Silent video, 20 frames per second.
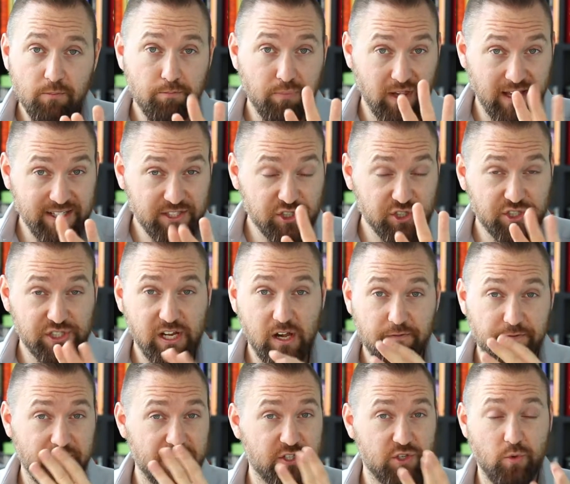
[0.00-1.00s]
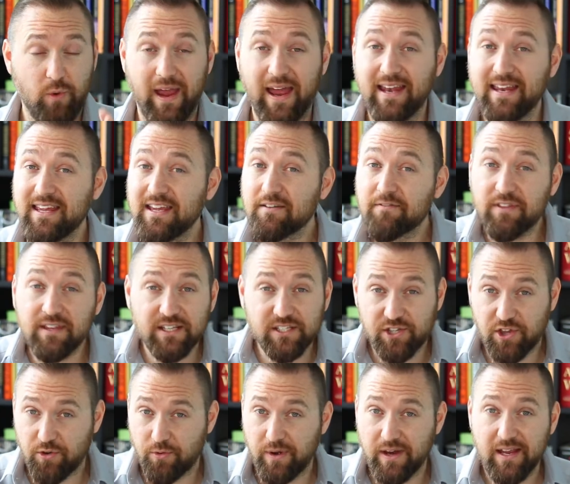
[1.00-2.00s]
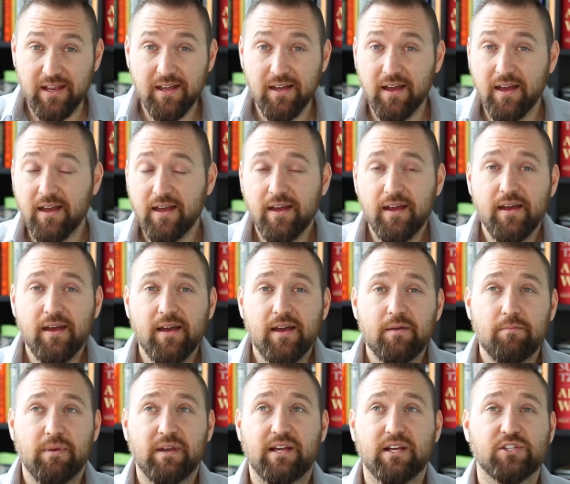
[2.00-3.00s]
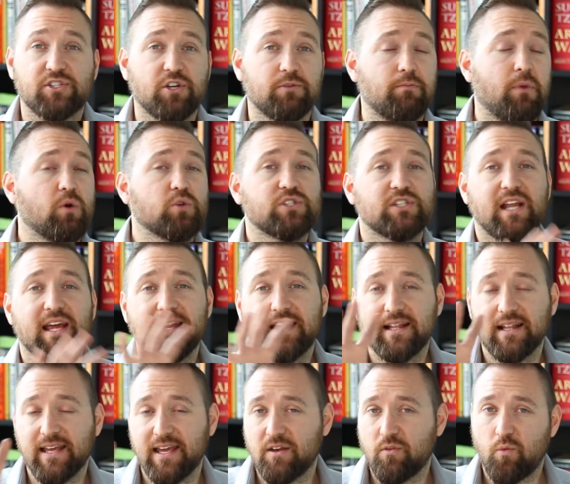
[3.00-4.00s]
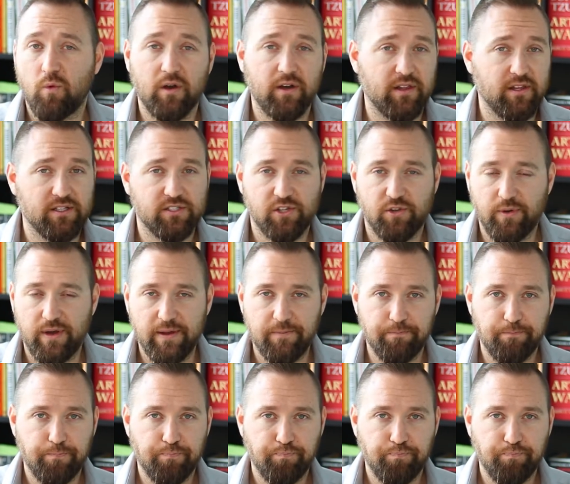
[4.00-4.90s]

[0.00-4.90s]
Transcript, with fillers: Place yourself into any of these three because you're most likely in one of these three.